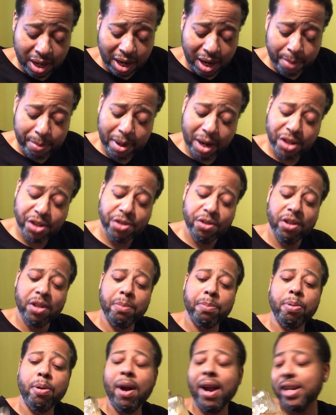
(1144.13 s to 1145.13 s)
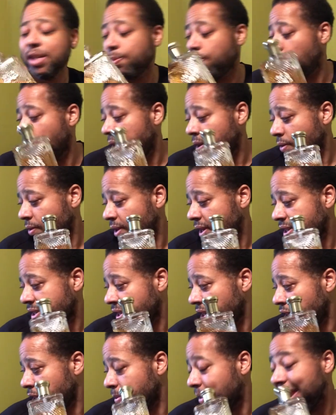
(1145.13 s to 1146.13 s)
I'm not sure the price point on this
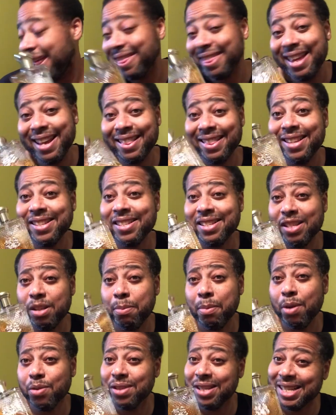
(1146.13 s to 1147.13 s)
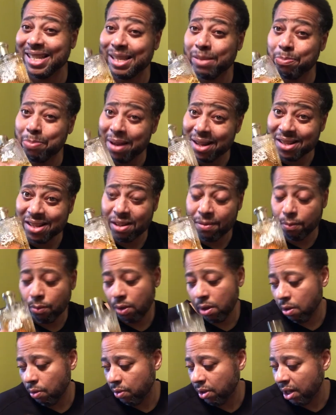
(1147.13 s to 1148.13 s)
either, but I think this is the most expensive
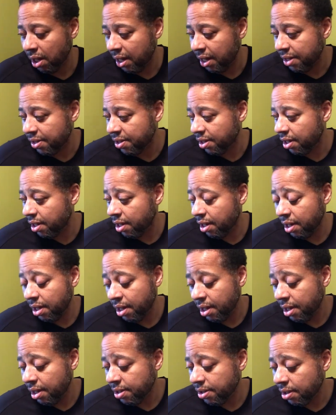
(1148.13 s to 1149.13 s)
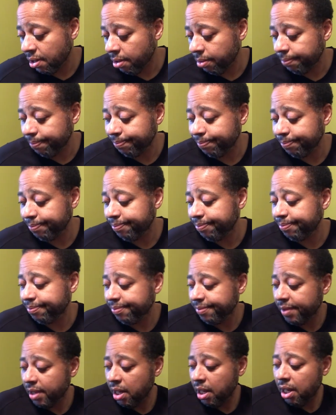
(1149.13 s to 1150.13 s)
one on the list. So,
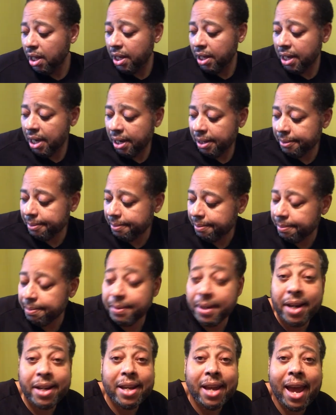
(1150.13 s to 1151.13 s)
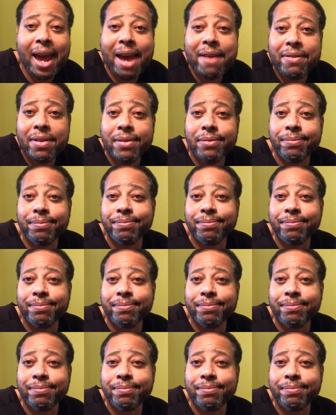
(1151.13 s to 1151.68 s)
yeah there you have it.